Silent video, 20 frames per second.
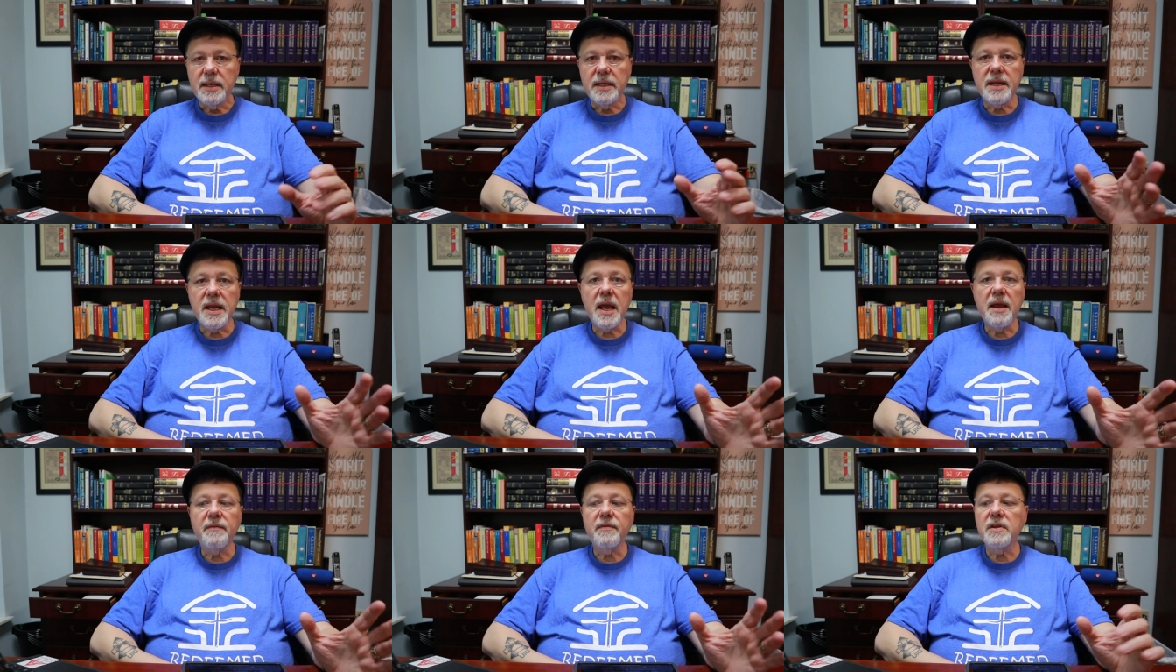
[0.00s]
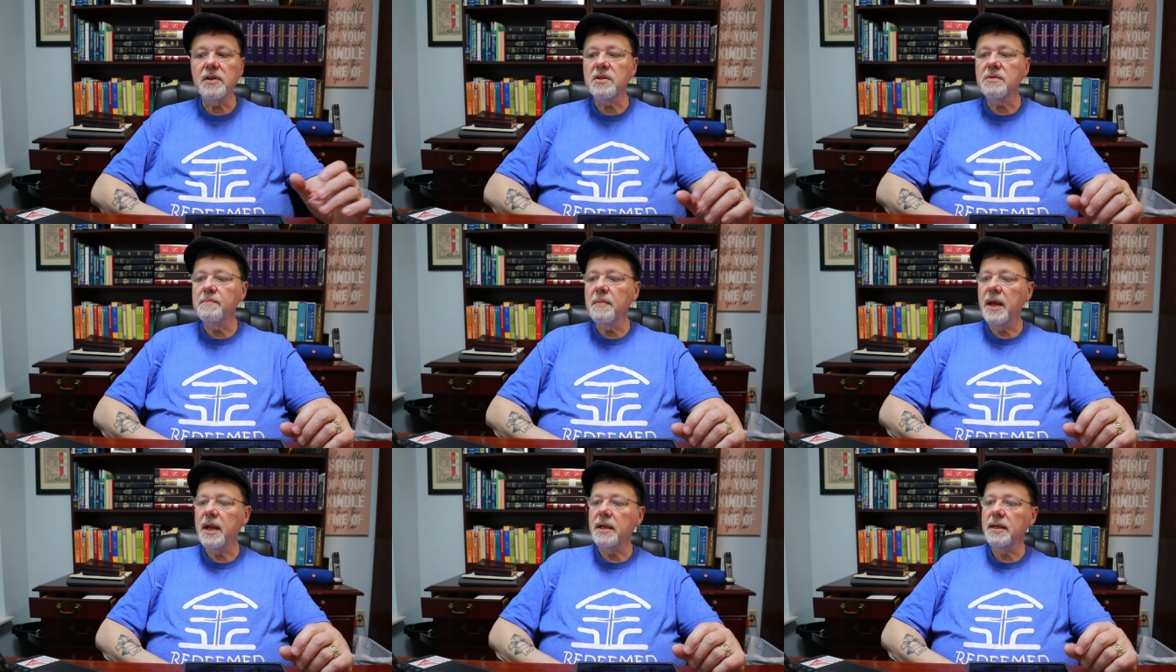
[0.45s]
David
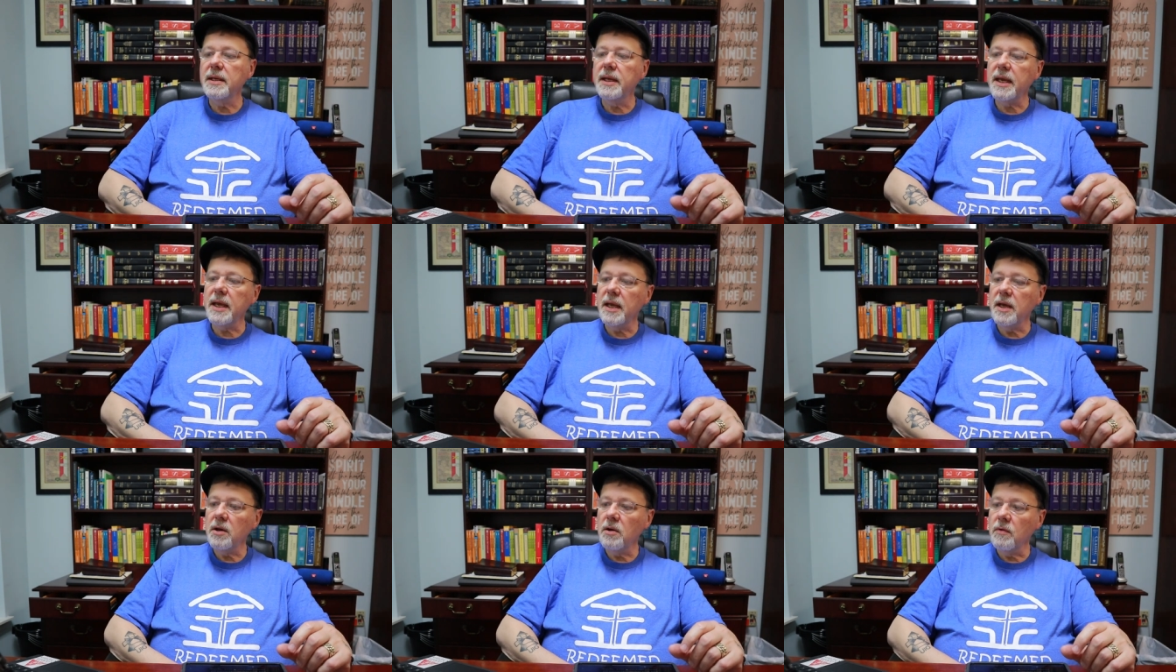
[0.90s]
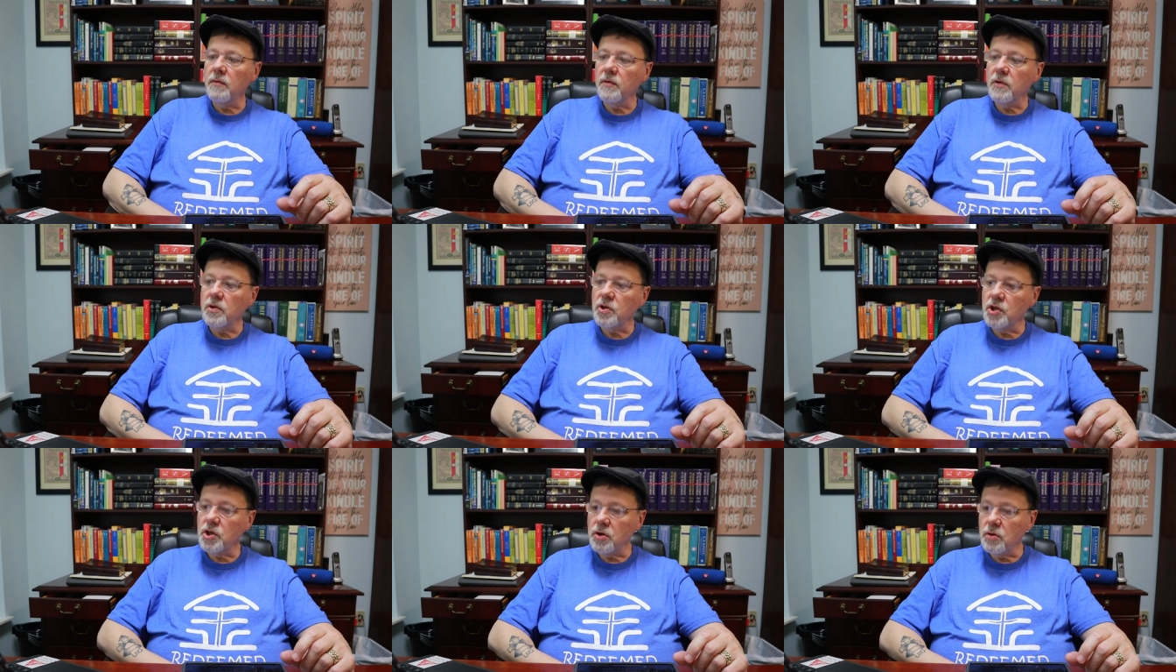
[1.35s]
is made king
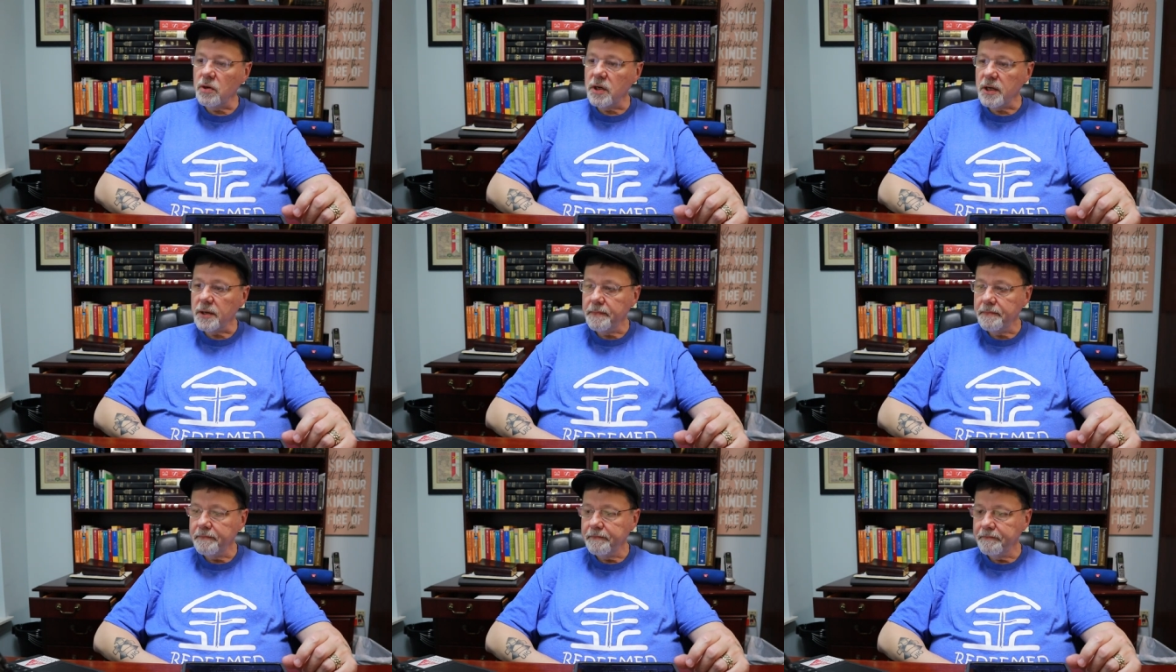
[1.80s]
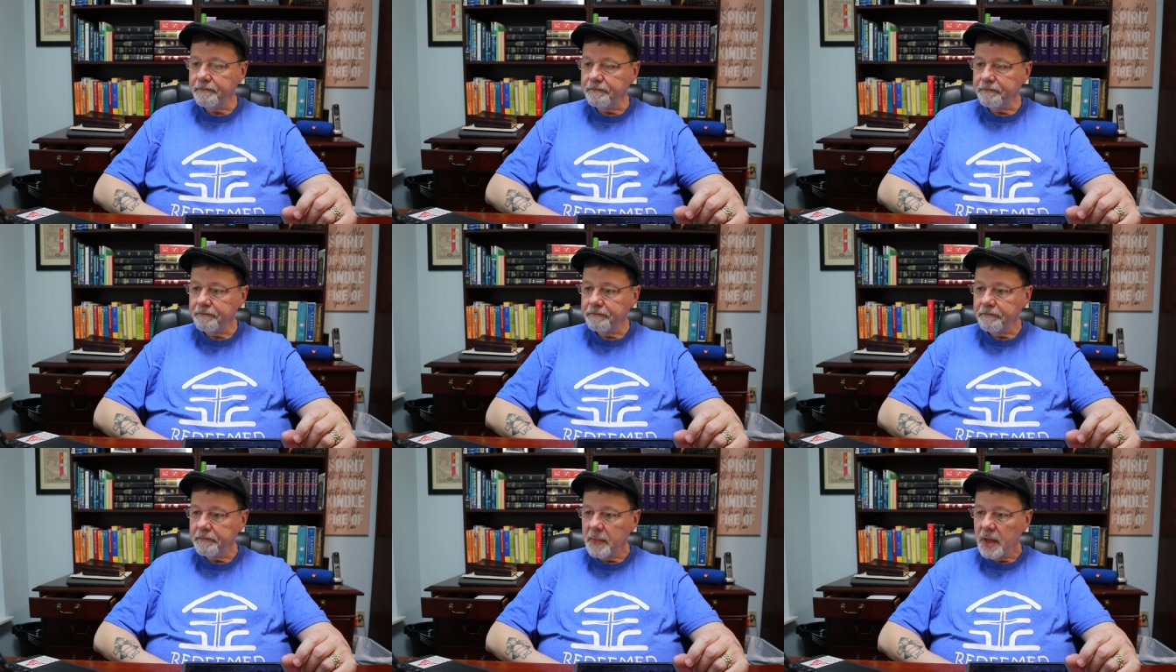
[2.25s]
over Judah,
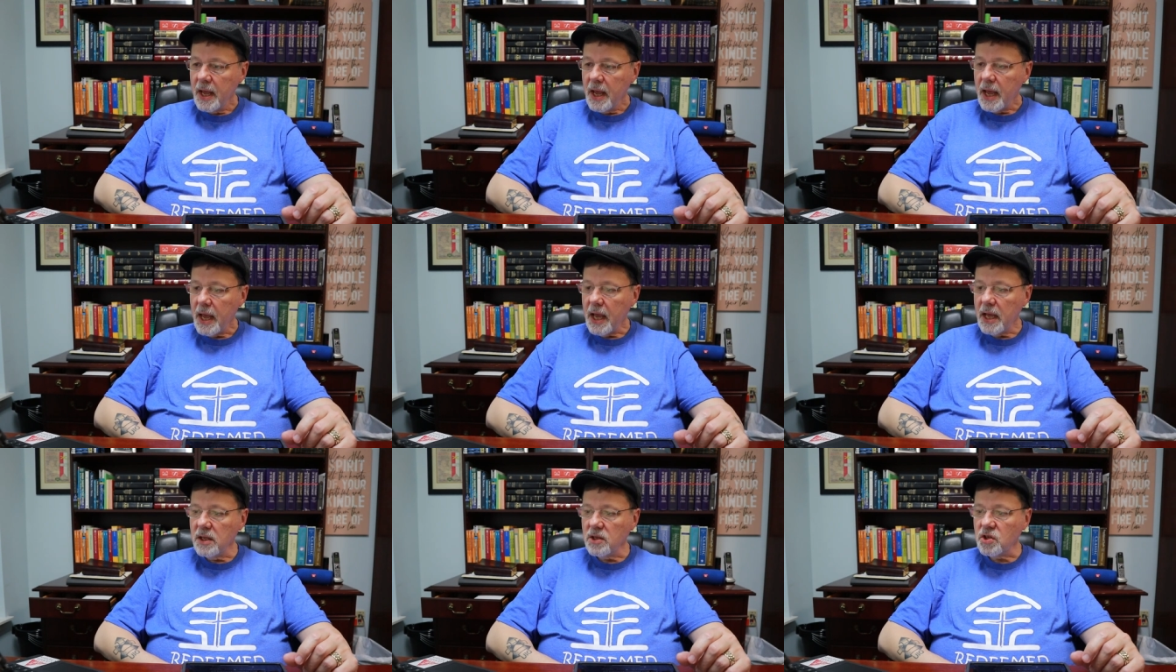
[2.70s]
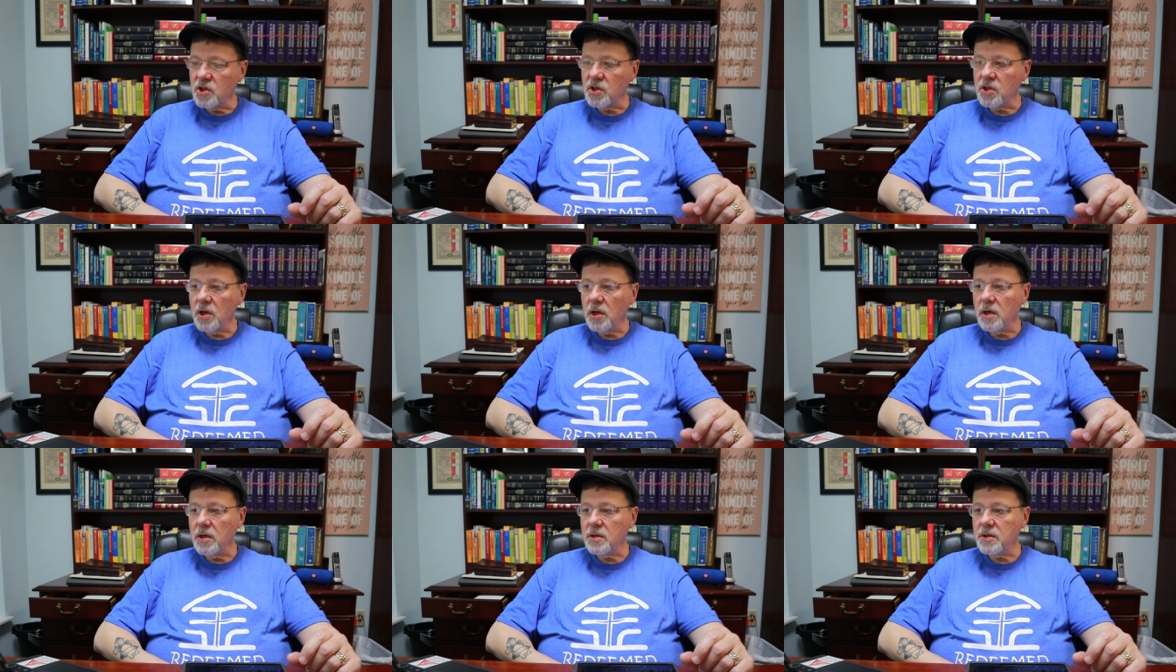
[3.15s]
and
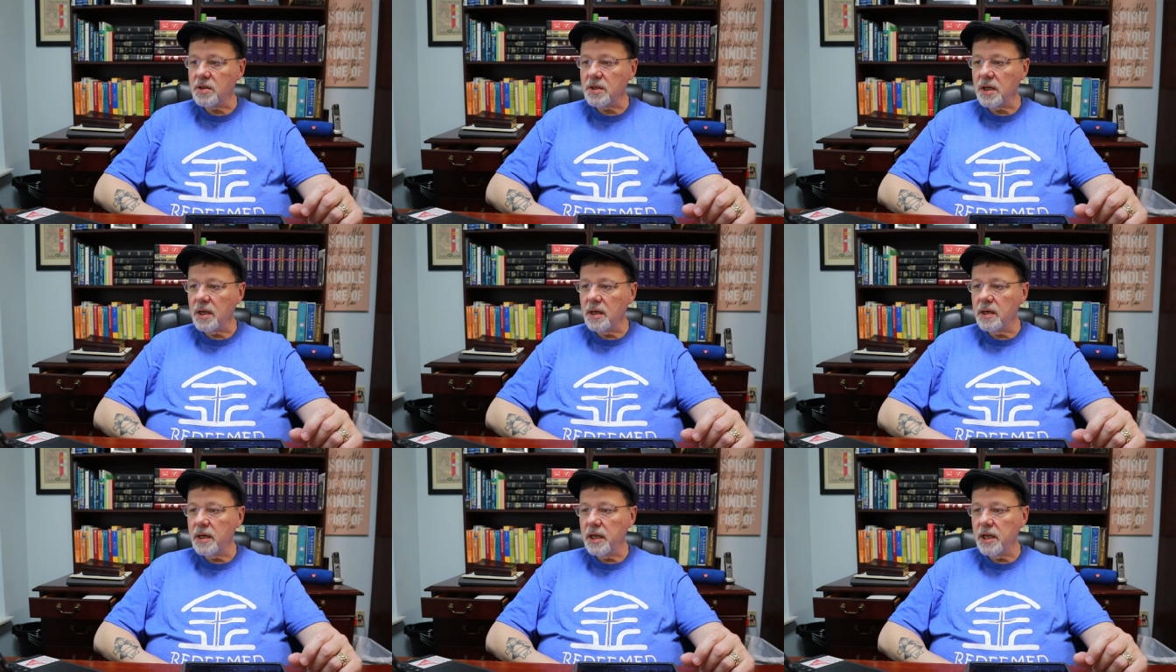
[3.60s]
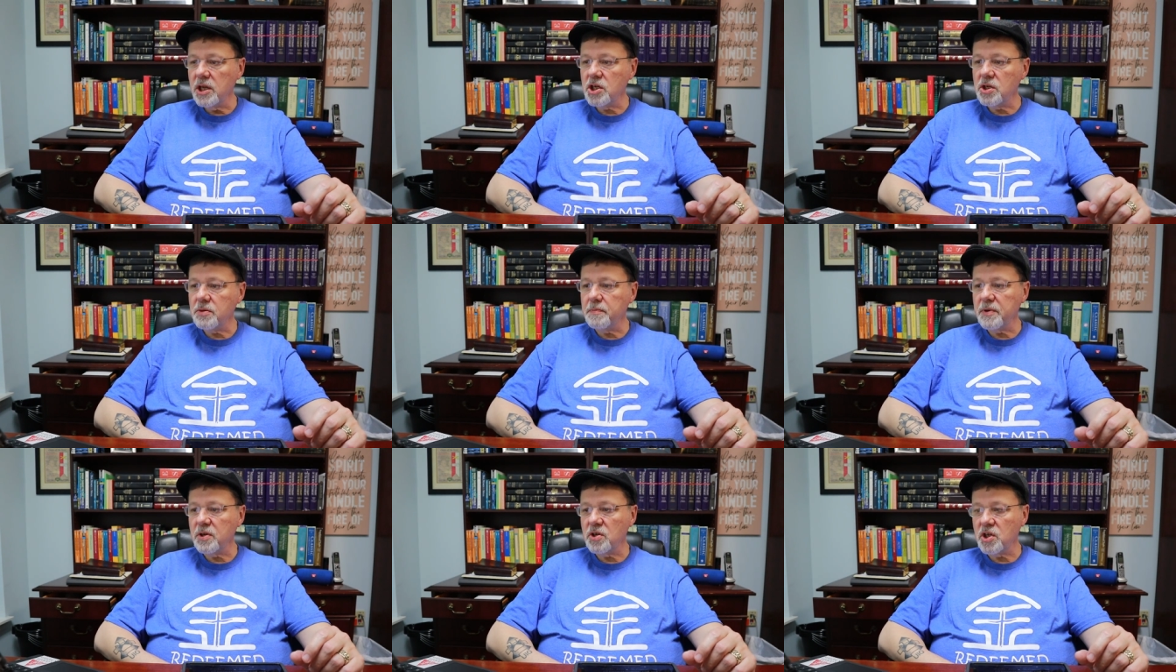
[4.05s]
Saul's son
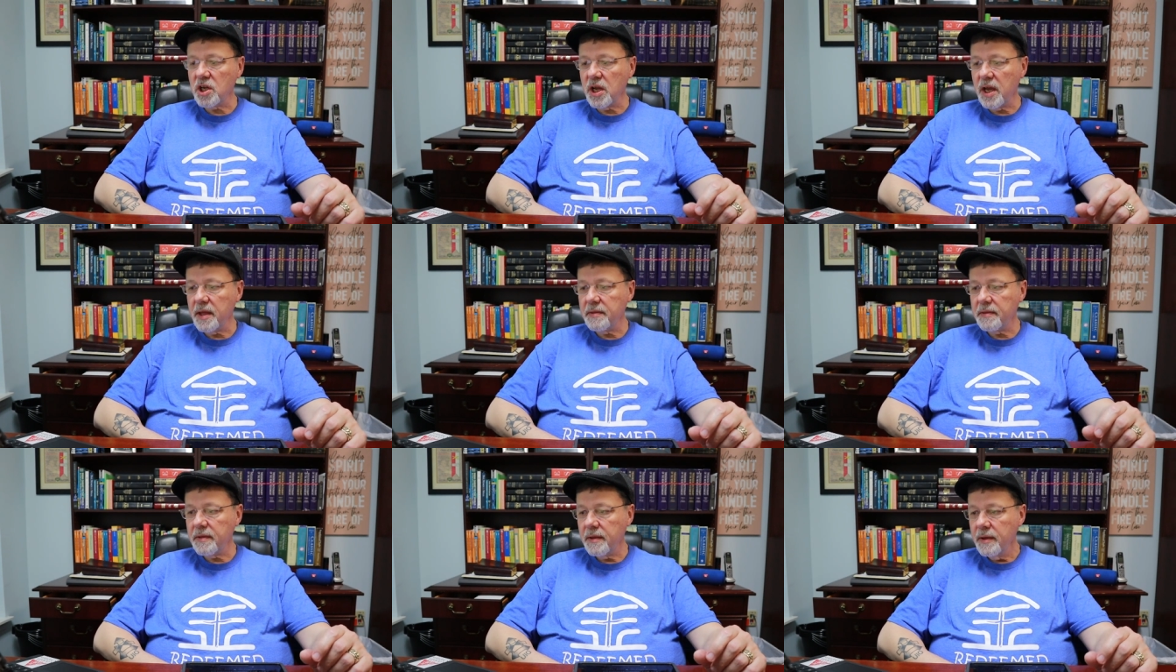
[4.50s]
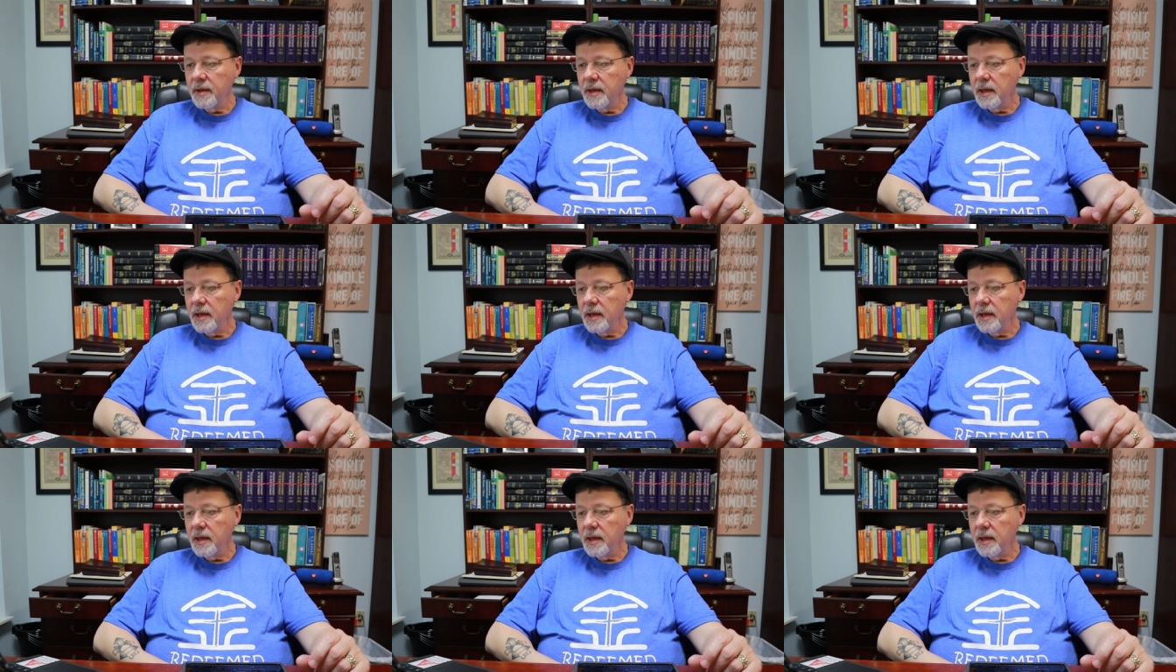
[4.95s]
Ishbosheth